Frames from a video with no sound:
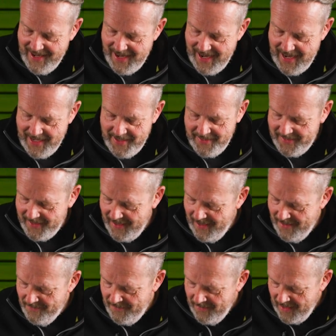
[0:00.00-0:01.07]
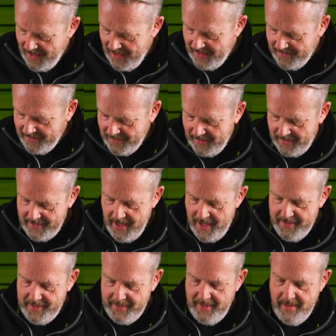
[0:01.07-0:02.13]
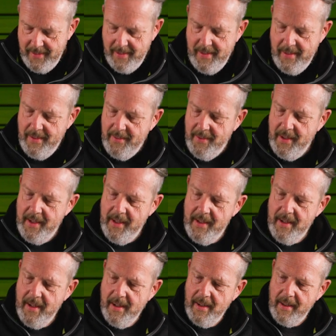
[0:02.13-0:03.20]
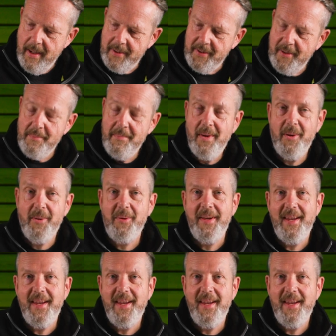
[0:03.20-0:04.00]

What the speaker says: and as discussed, the custom mold